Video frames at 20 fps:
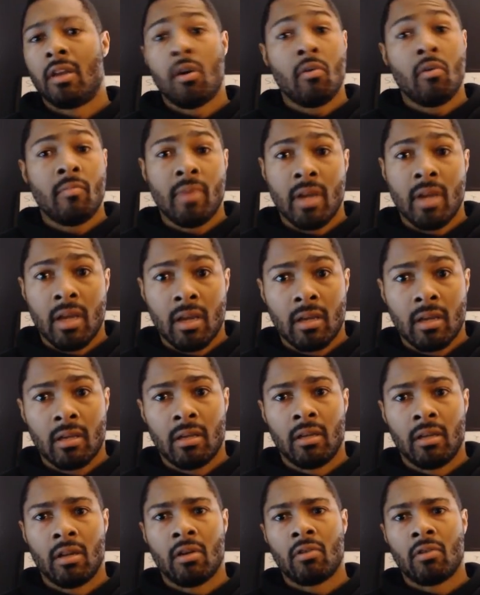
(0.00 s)
don't be.
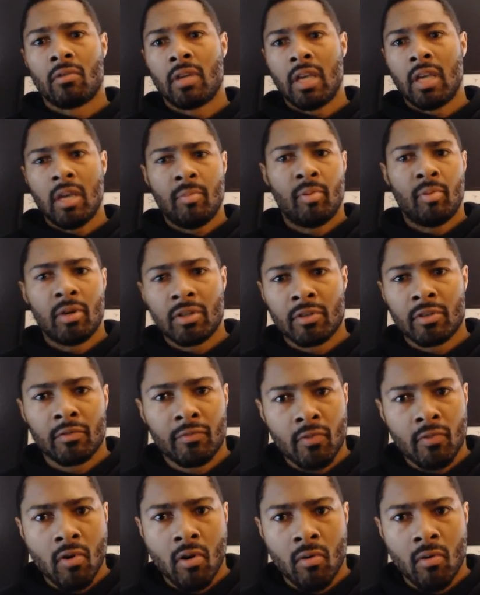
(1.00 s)
You know, keep
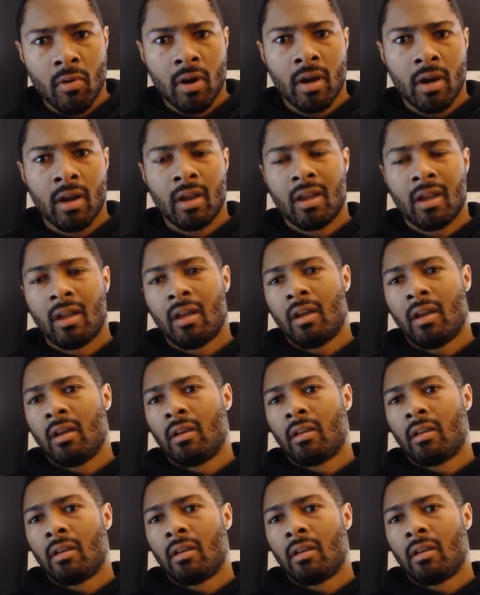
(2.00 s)
pushing forward,